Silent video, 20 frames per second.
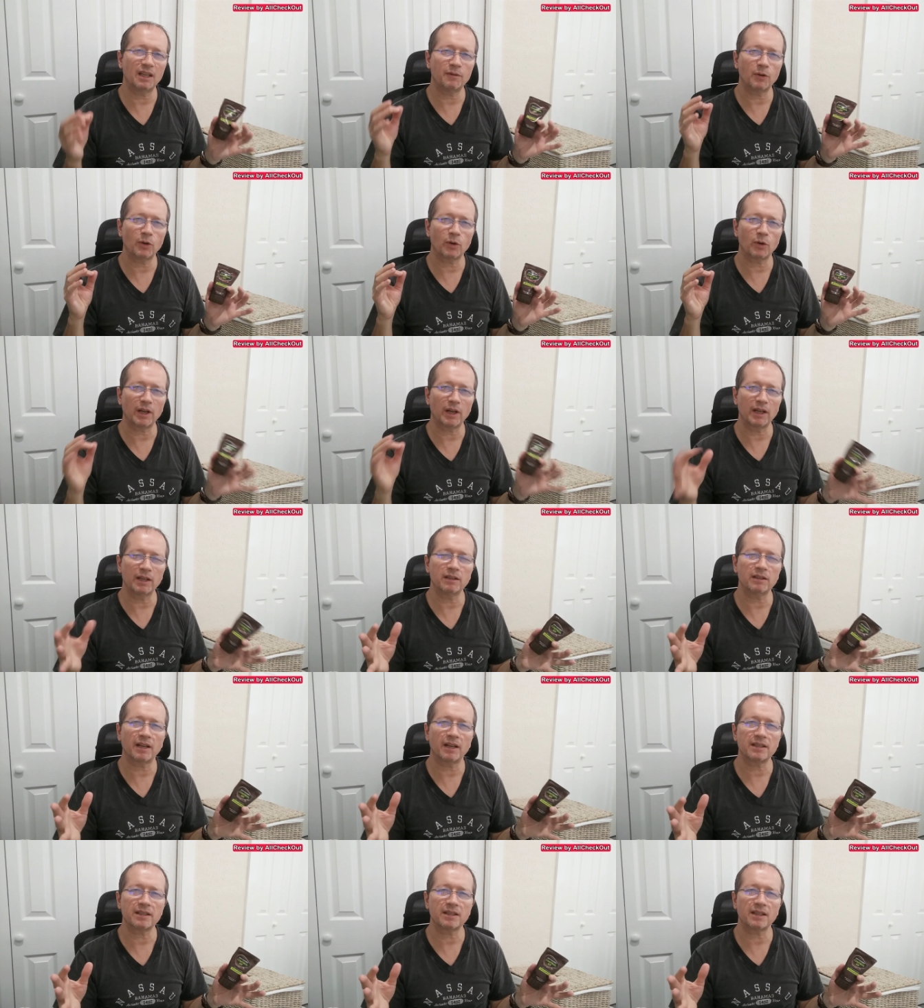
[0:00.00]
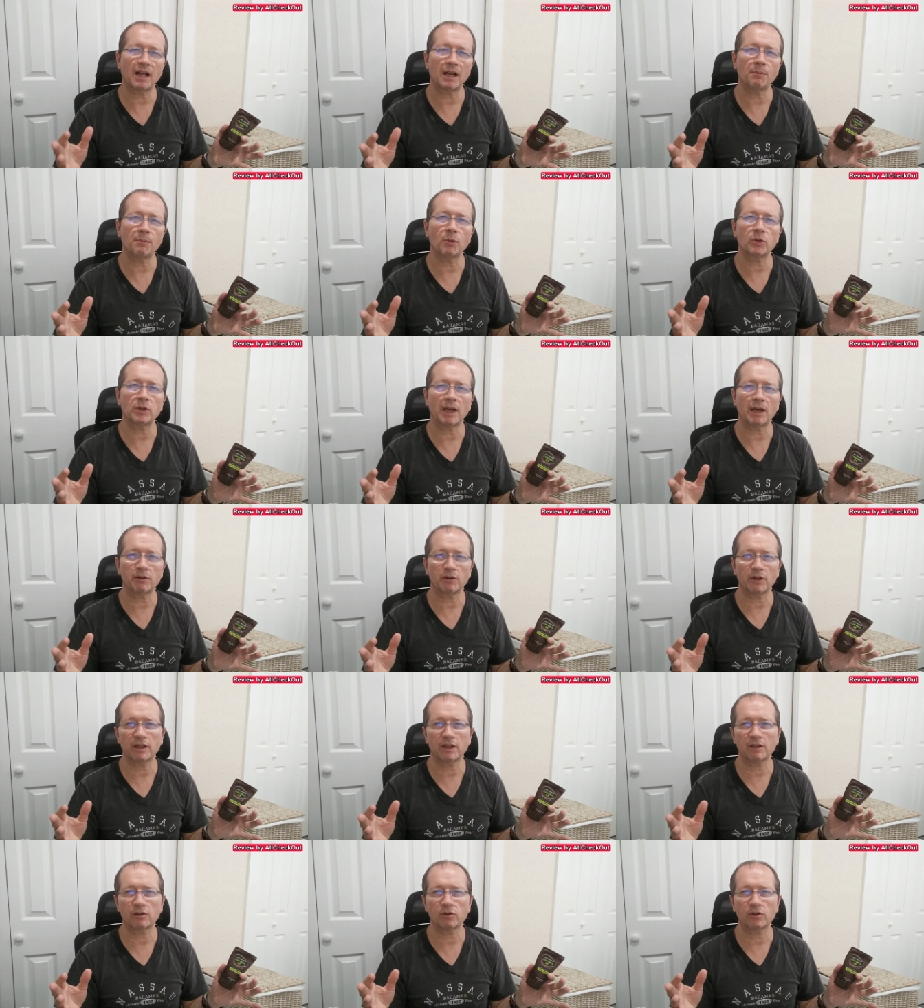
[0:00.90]
If you're interested, I'll put down the
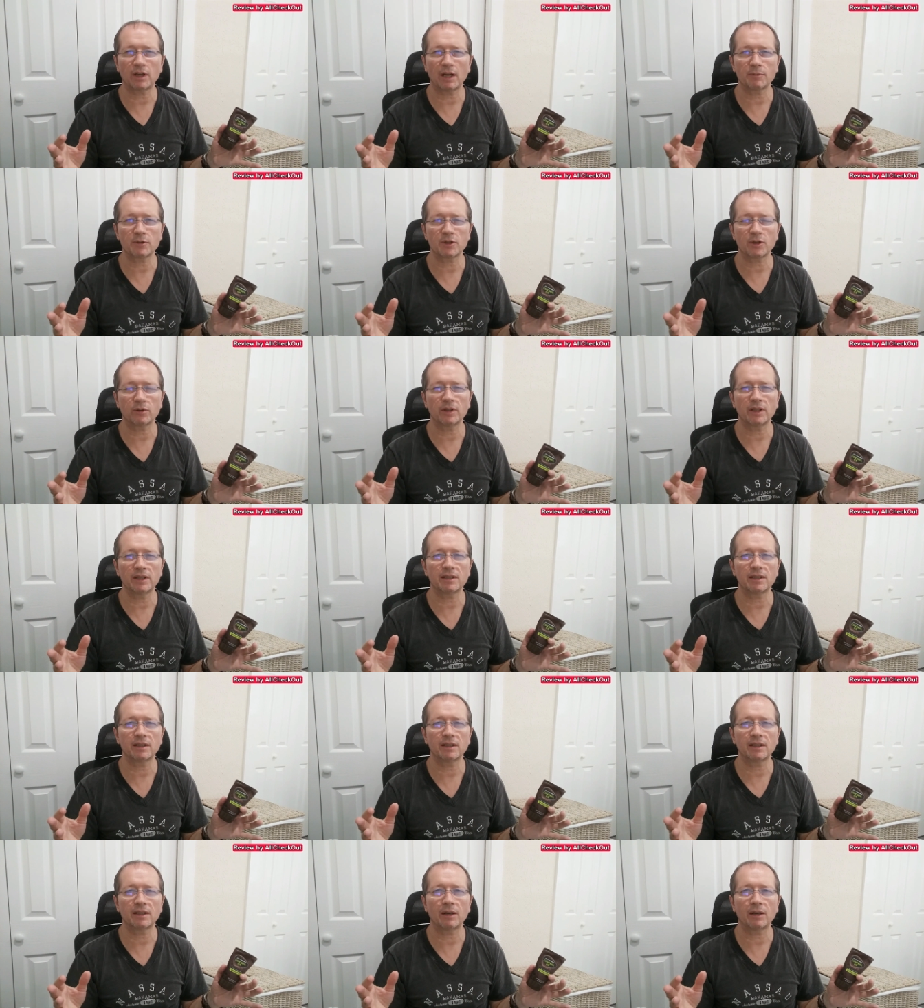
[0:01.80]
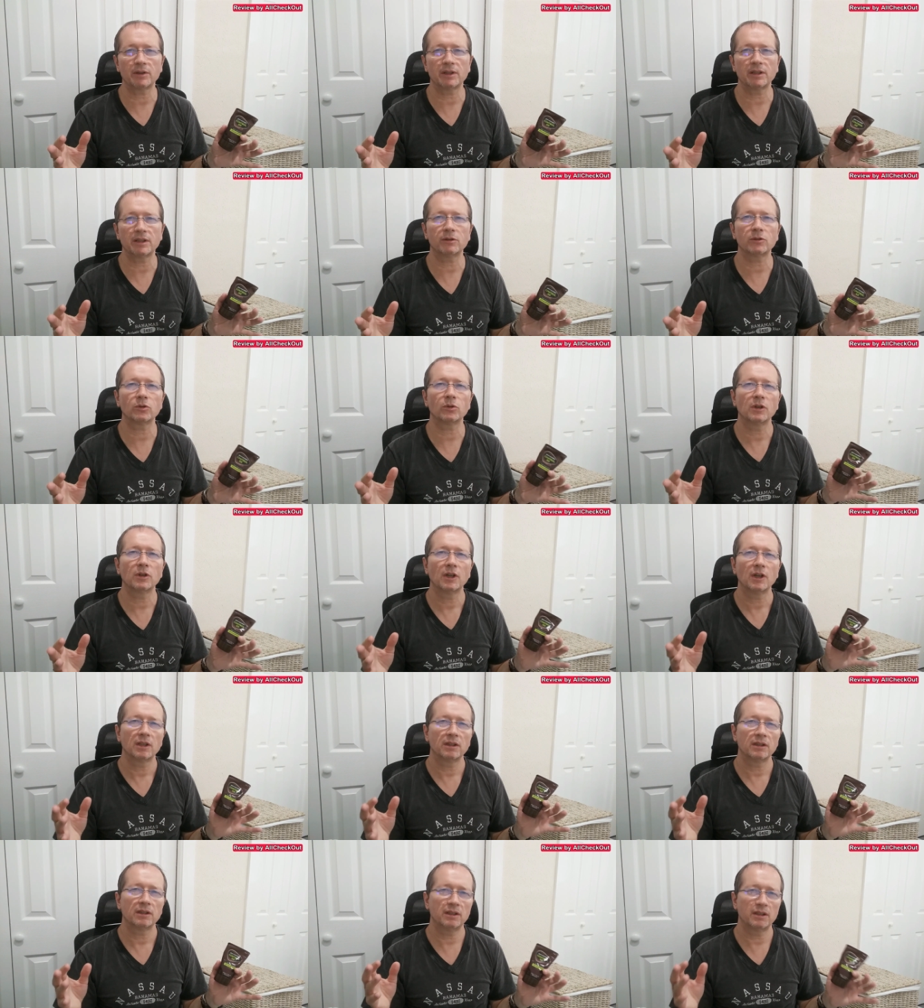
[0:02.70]
link to the Amazon listing down into
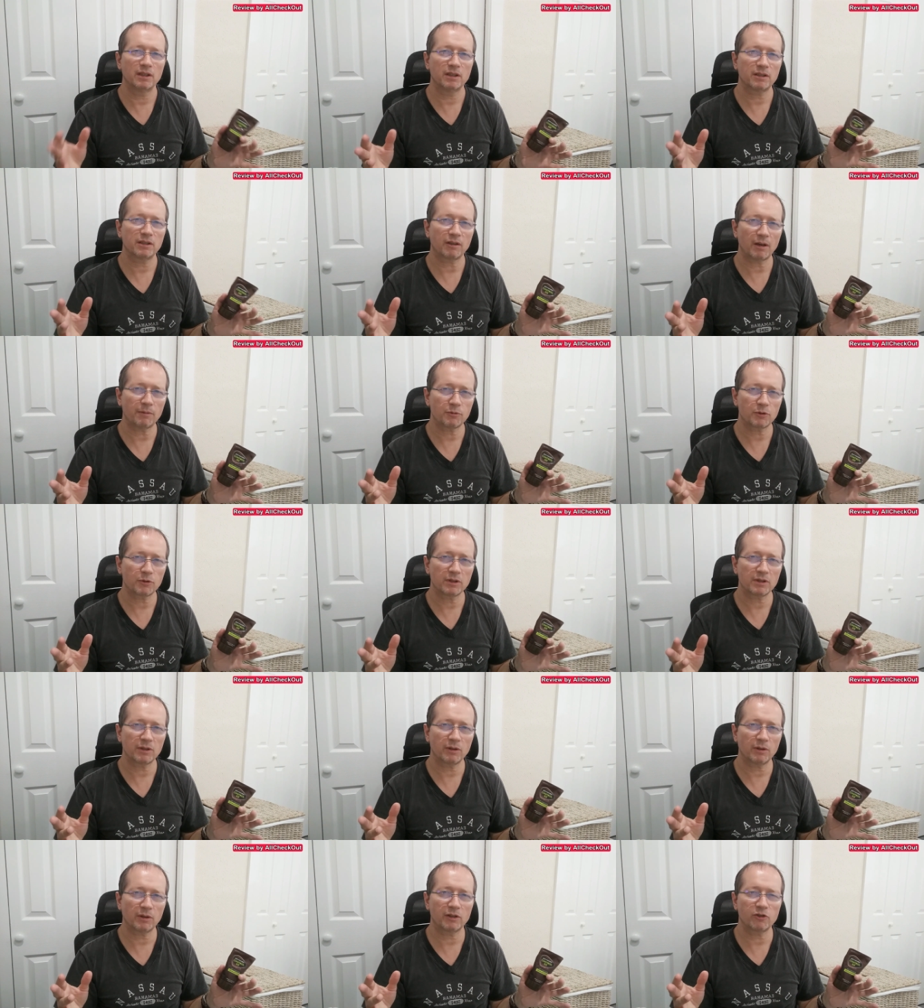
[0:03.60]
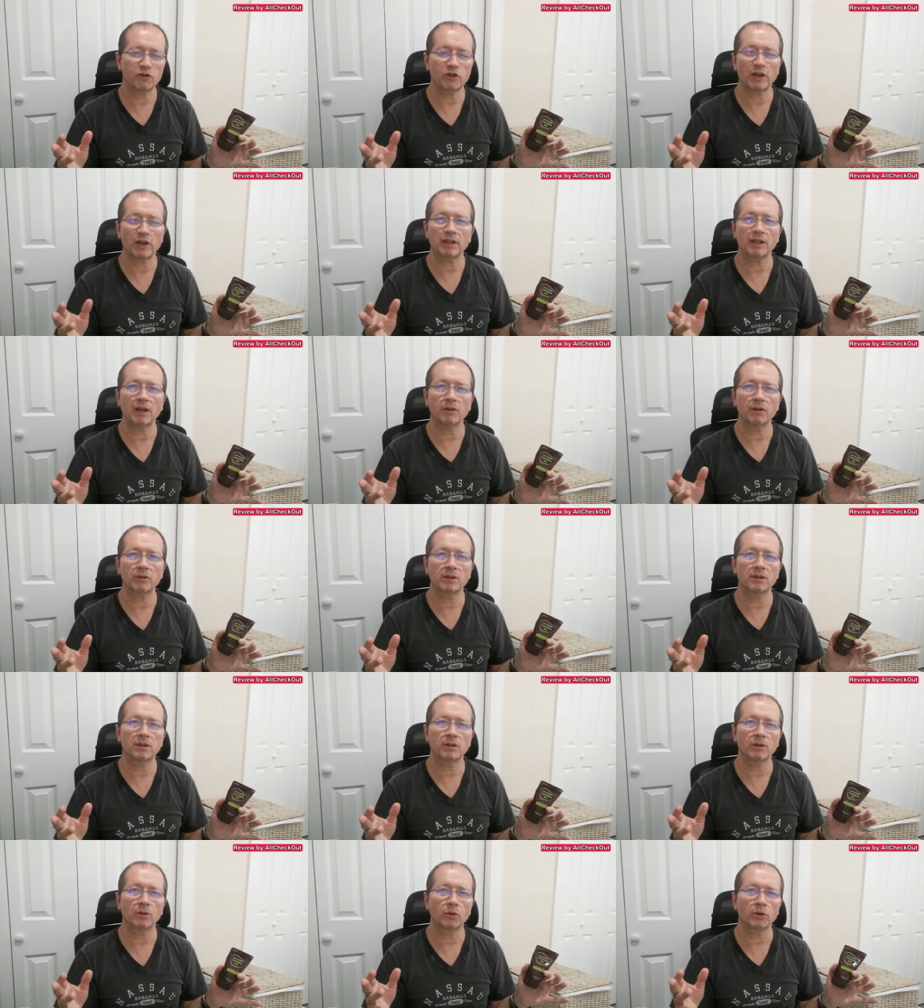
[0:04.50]
the description so you can check it out
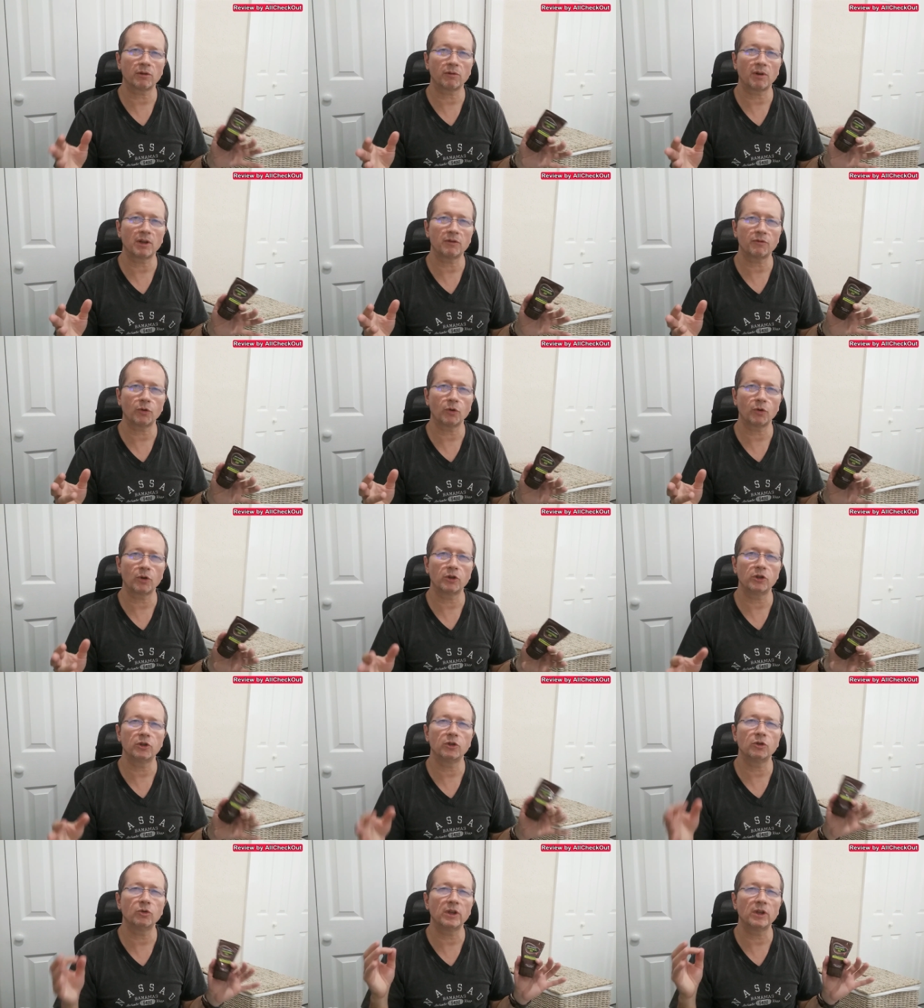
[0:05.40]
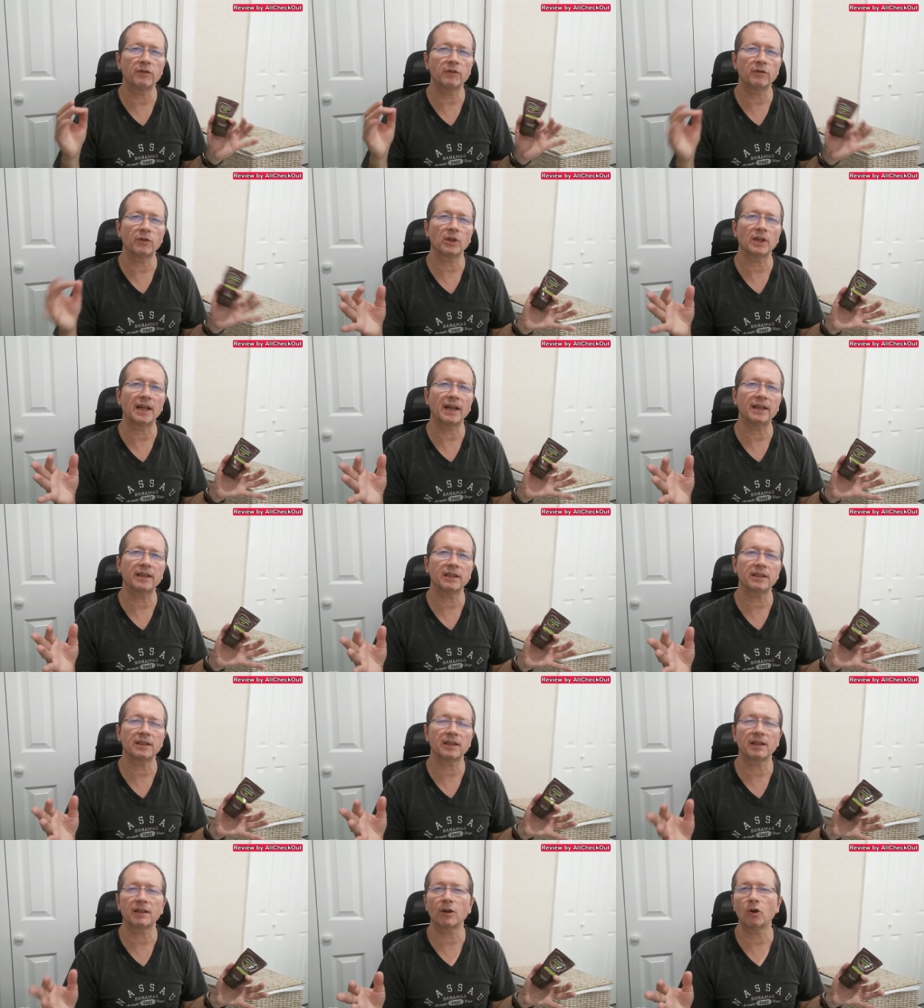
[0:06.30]
and order one for you if you like
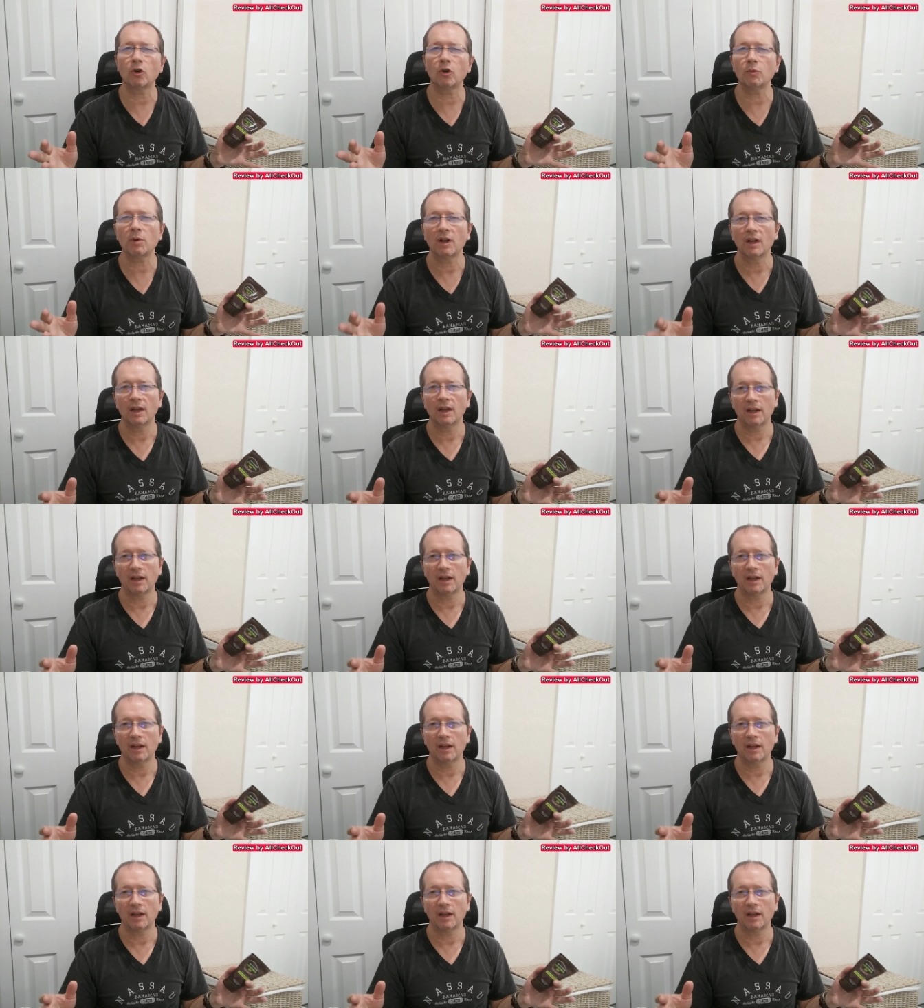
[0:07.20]
it. And I hope